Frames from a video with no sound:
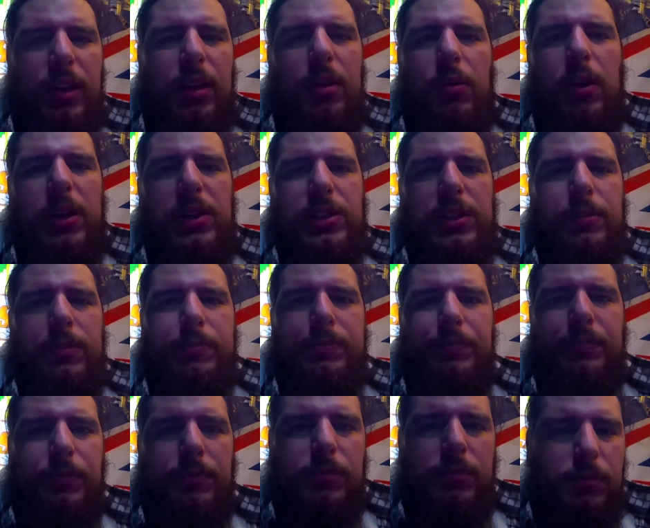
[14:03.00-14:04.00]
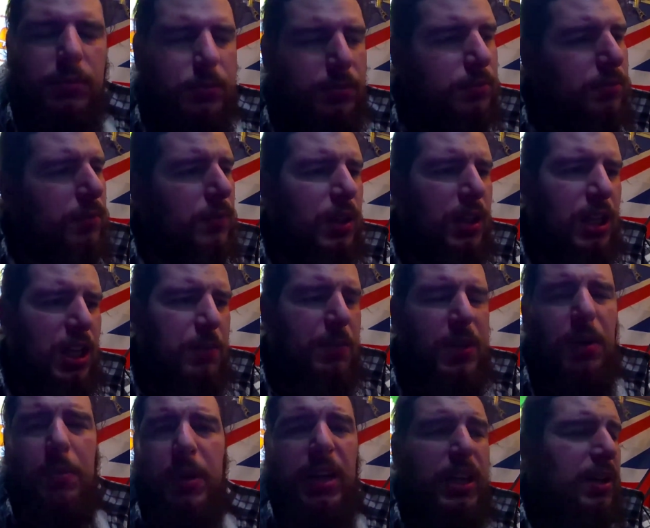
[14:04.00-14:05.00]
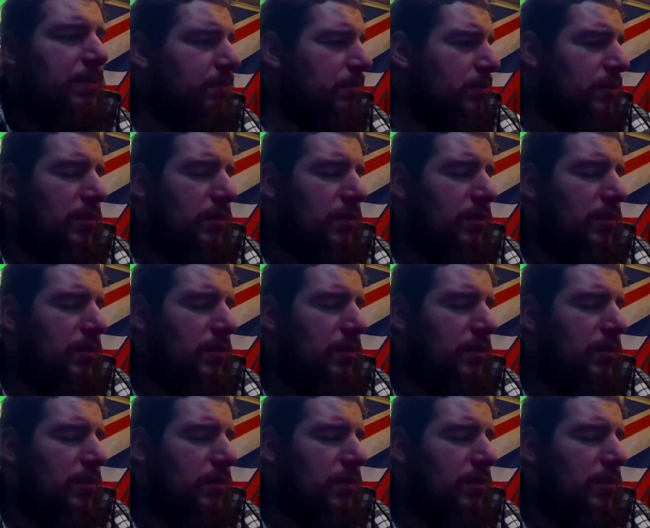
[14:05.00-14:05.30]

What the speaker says: you ask it. Get me a beer,